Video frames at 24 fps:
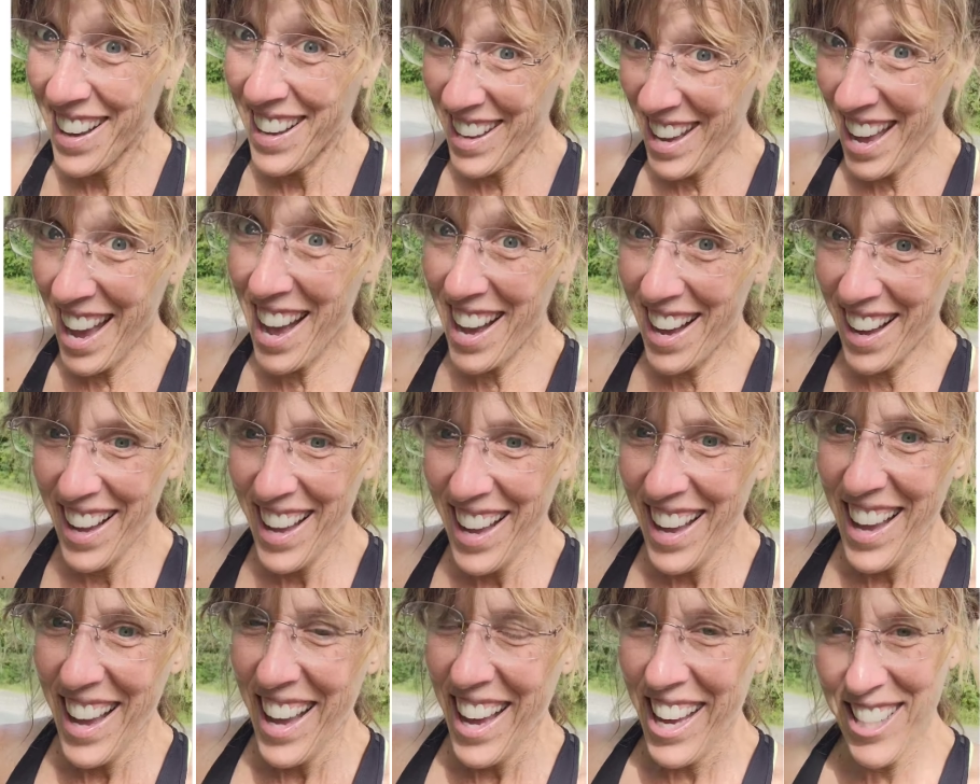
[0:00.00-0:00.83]
yeah.
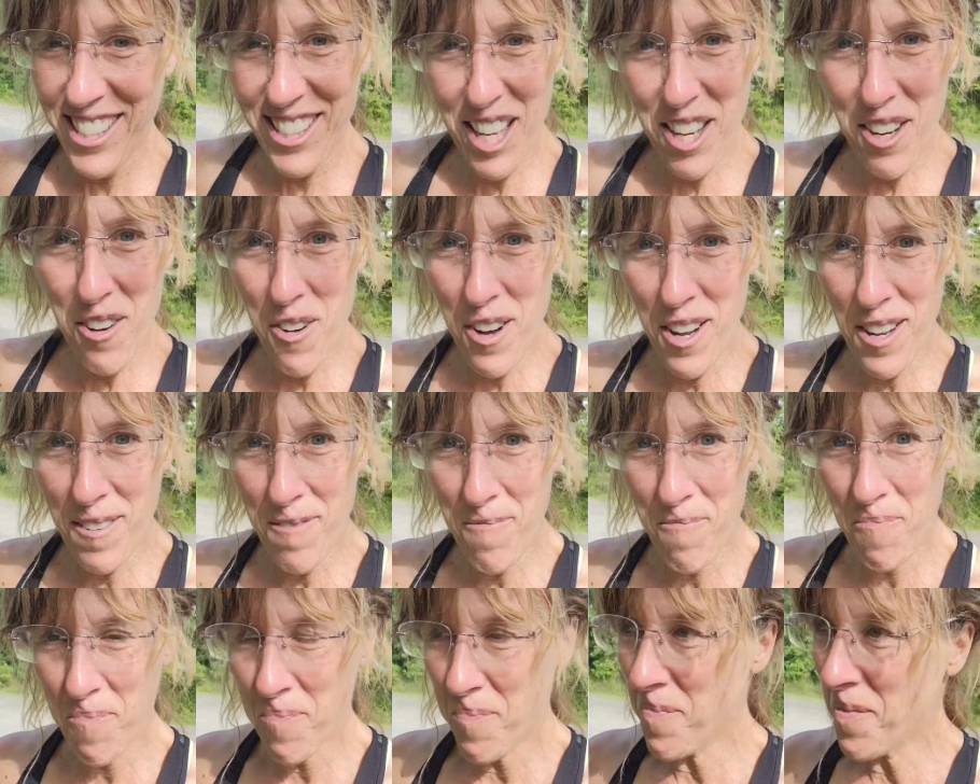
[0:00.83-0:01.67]
He's like,
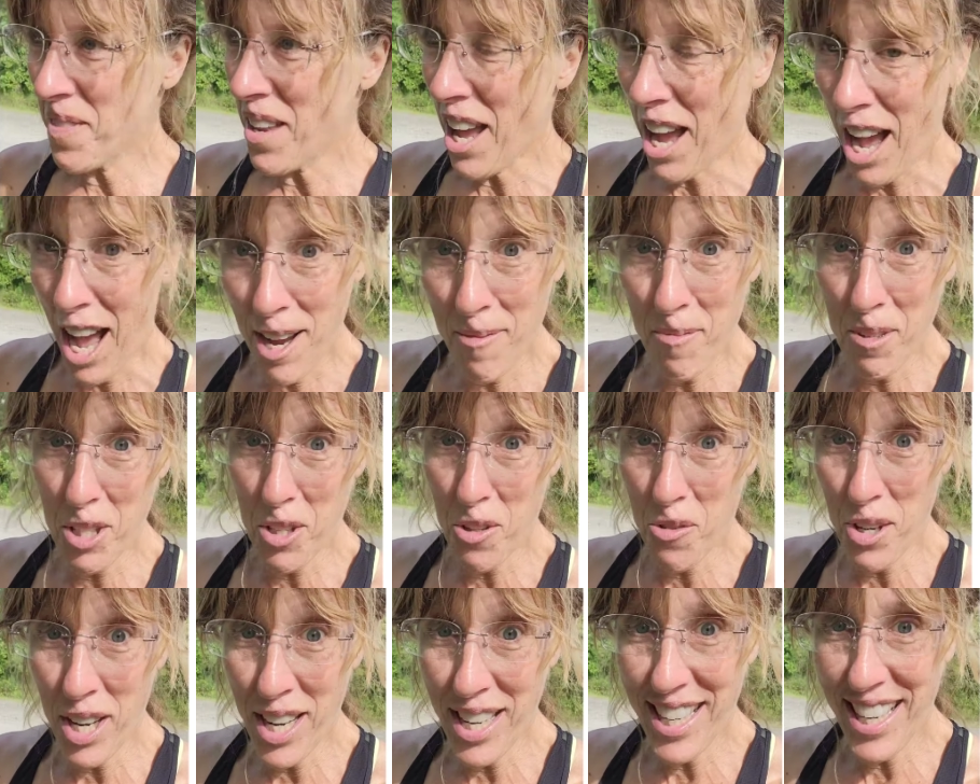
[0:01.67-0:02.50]
well, I'm going to
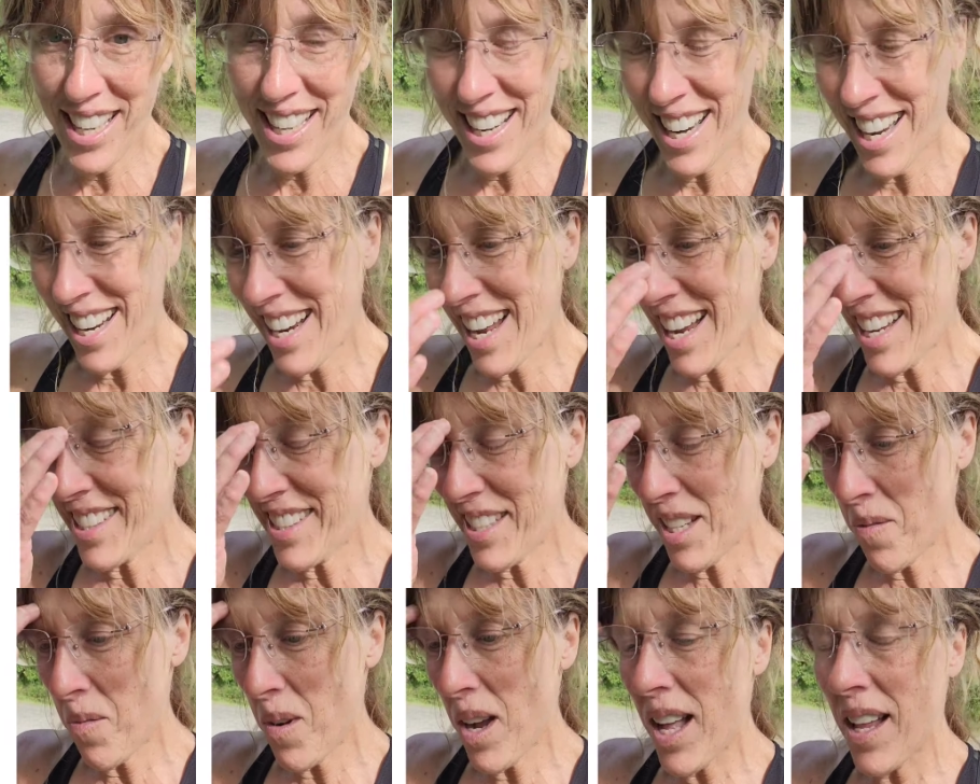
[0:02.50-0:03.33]
read it. And I
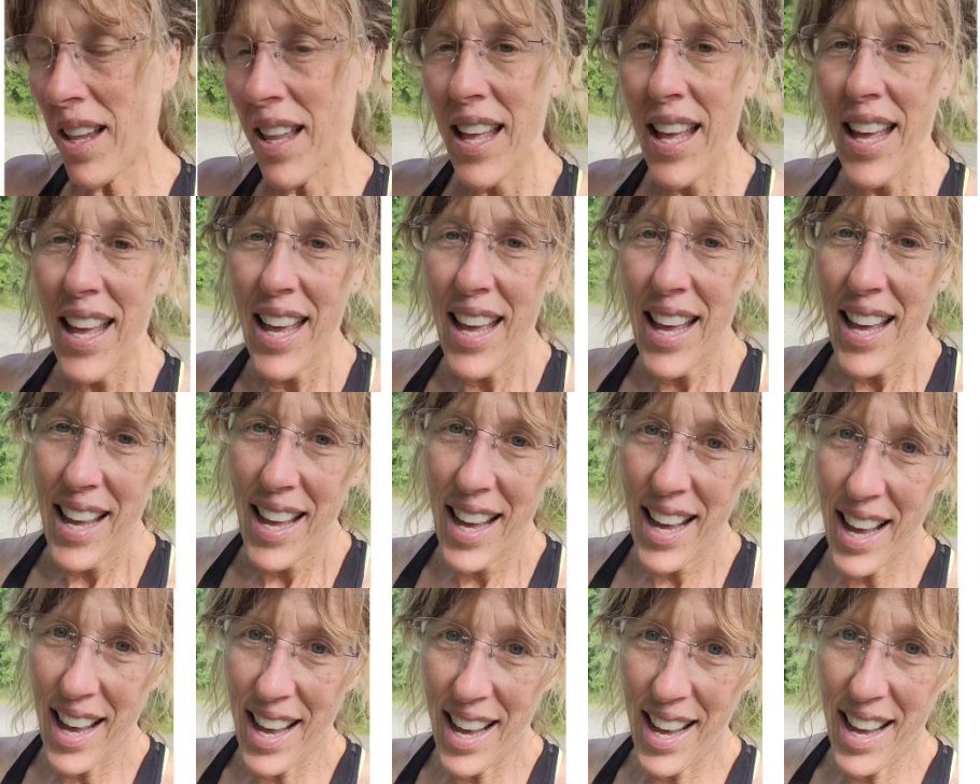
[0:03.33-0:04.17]
said, well,
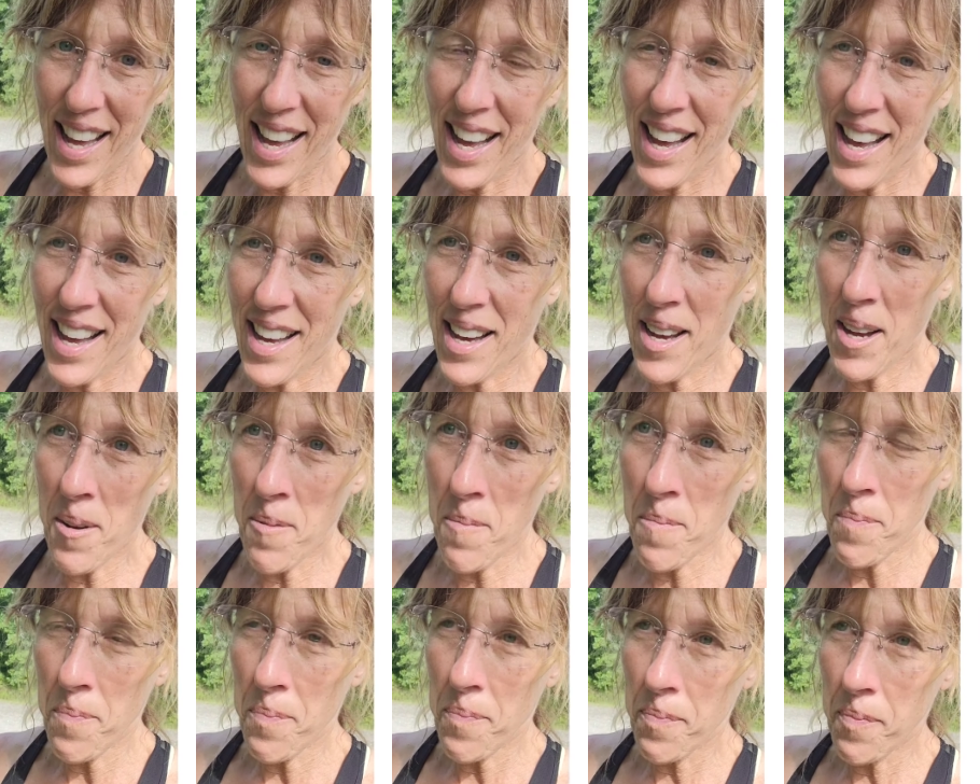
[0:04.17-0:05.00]
uh,
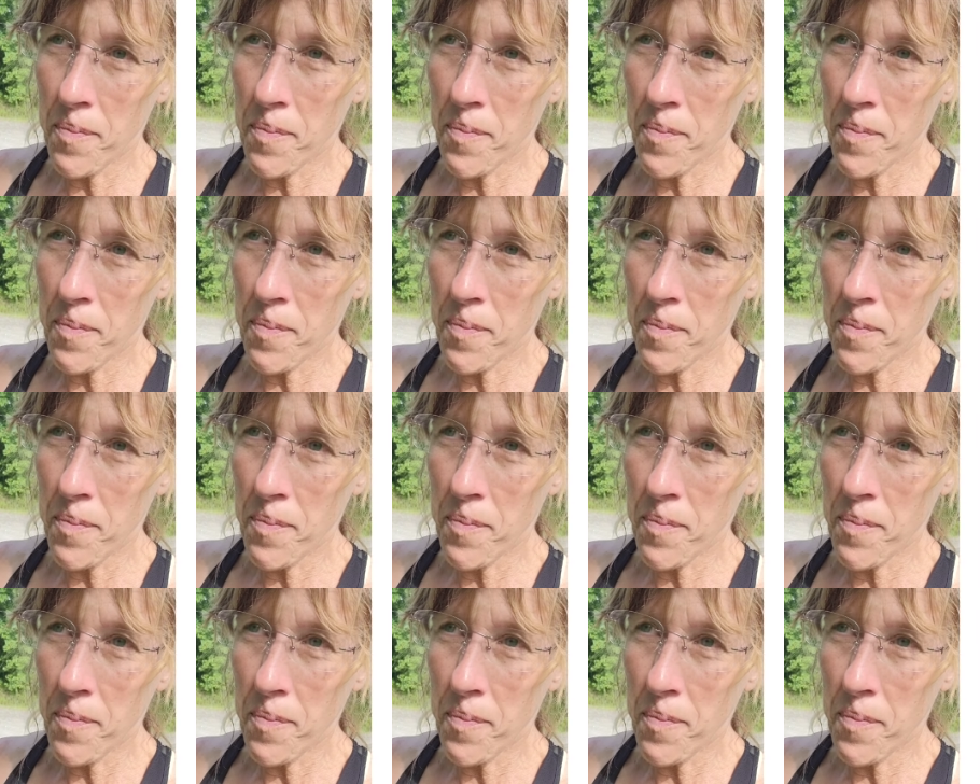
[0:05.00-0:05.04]
um,